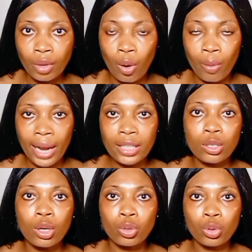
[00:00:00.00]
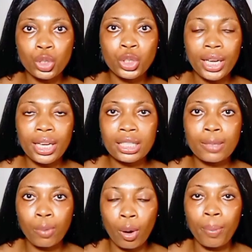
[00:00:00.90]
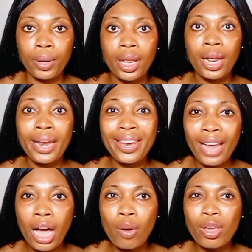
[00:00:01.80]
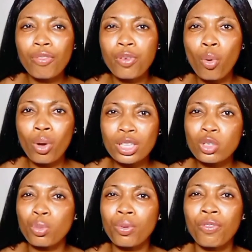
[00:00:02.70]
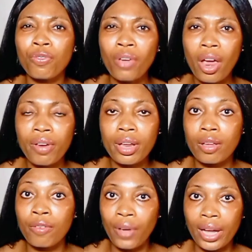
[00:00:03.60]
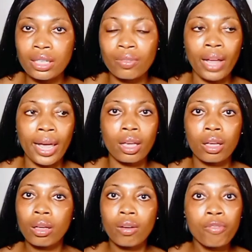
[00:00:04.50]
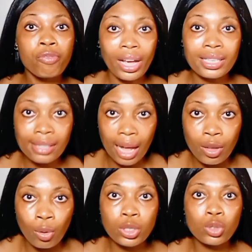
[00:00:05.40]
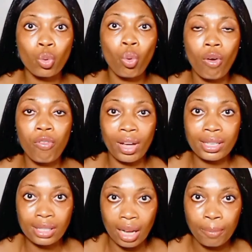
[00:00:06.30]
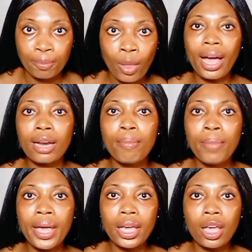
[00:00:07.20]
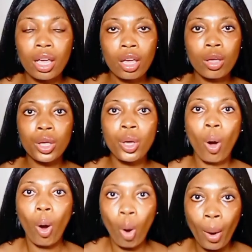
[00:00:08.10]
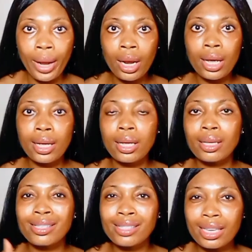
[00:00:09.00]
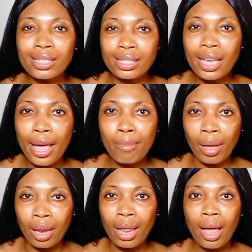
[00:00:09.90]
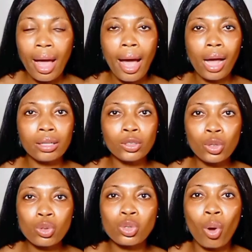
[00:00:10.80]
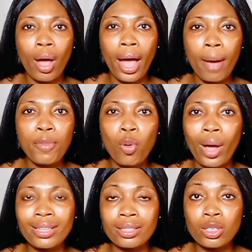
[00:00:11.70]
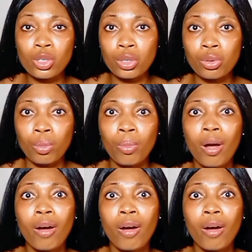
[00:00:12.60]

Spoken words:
All right, you shake it properly. Now, if you want it to be very effective, like faster, you want it to work faster, you can make your oil 60 ml and use your Army Whitening Serum